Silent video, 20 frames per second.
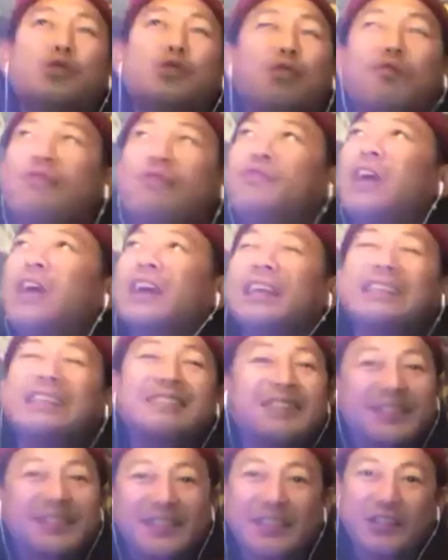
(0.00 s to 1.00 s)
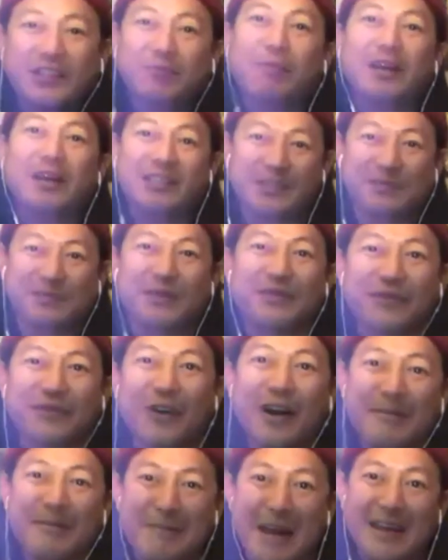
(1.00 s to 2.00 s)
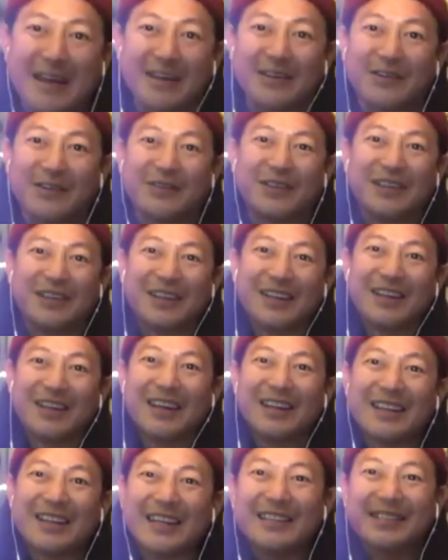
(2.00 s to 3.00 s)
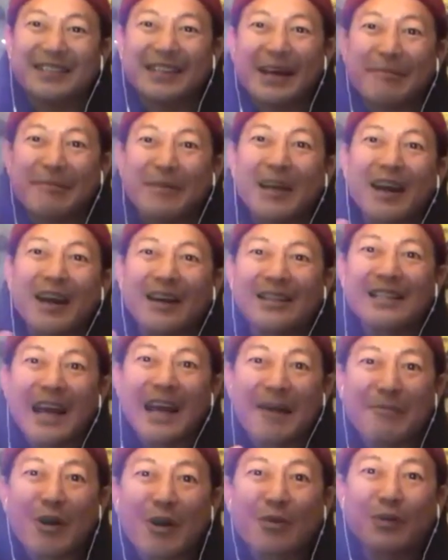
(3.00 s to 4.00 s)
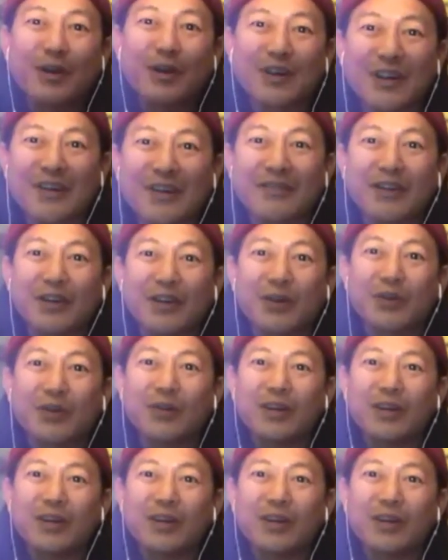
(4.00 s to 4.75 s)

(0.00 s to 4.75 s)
fucking 6 months before I met you. They sent me a demo reel of you.